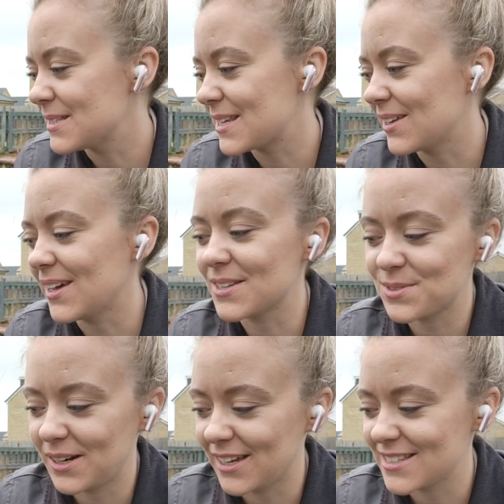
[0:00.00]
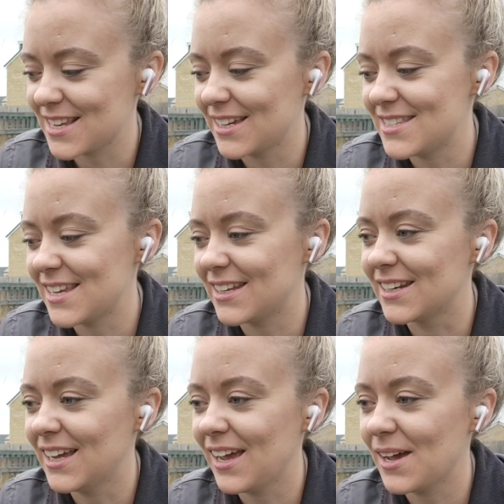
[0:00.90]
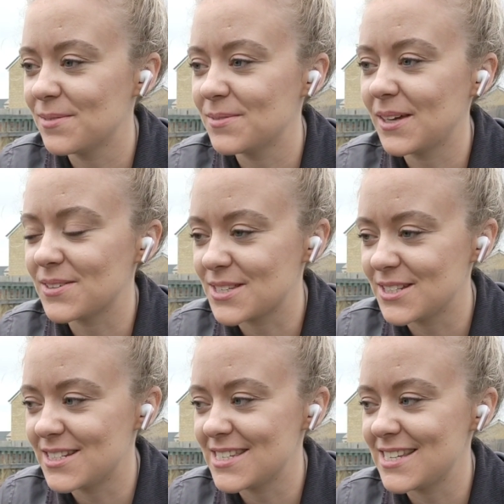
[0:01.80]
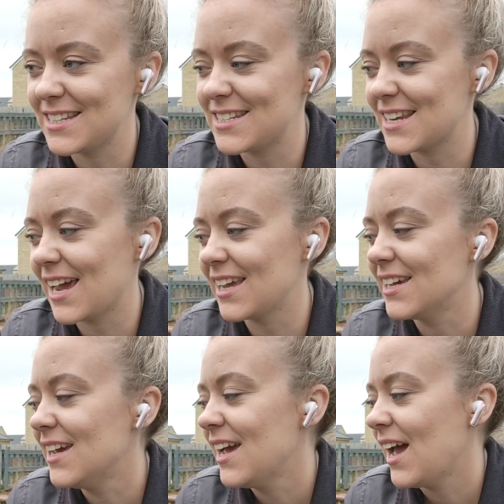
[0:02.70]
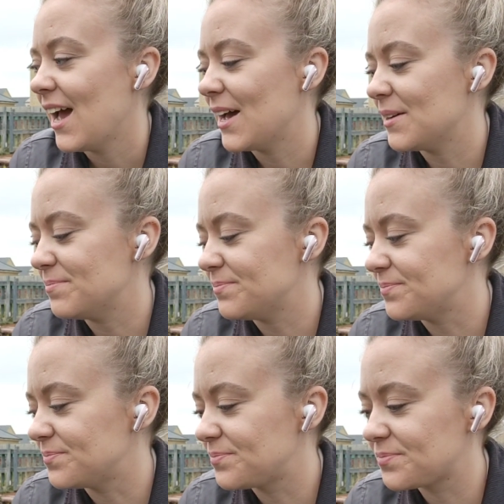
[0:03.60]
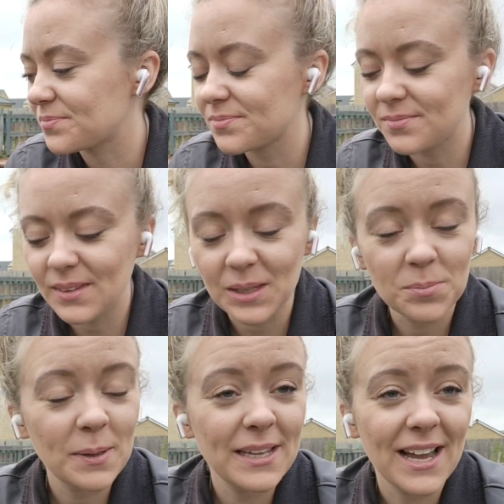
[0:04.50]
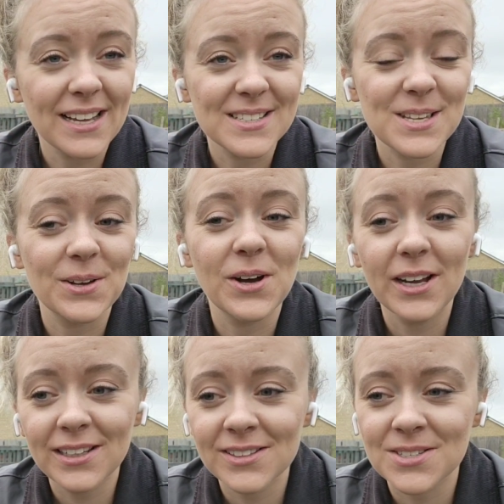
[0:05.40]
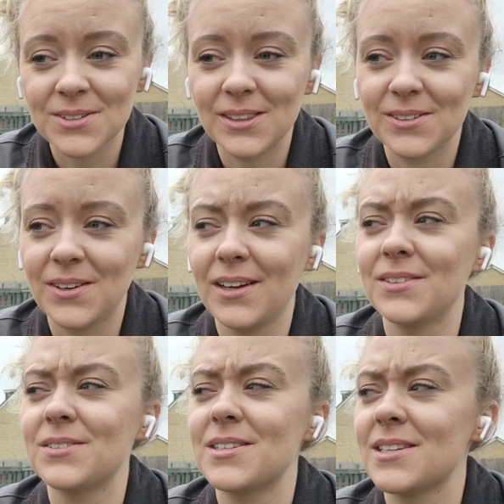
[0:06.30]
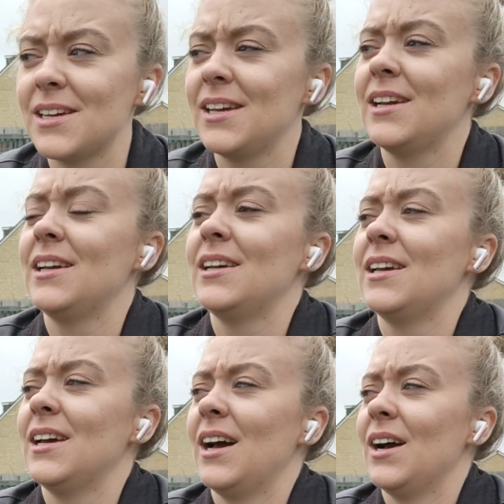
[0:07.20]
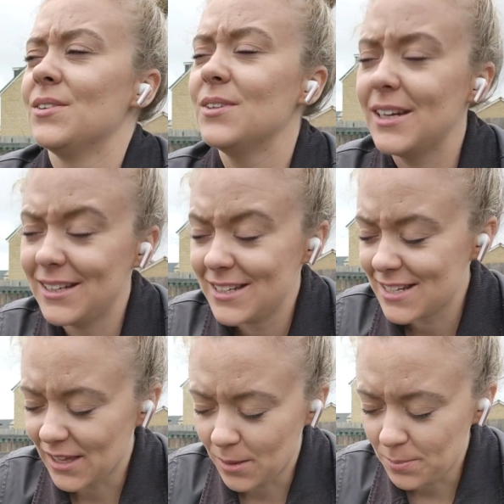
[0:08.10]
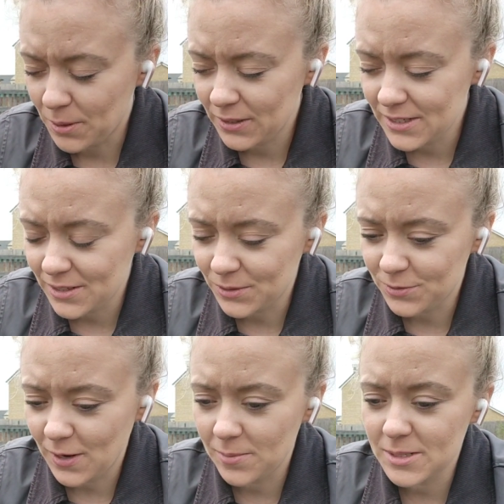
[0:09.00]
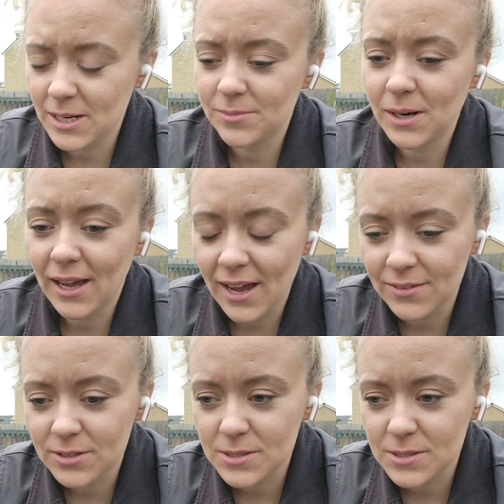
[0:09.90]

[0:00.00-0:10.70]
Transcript: So that's really exciting. That was good to see today. But yeah, so onions are in the ground. Really need to get that polytunnel frame down. Will I ever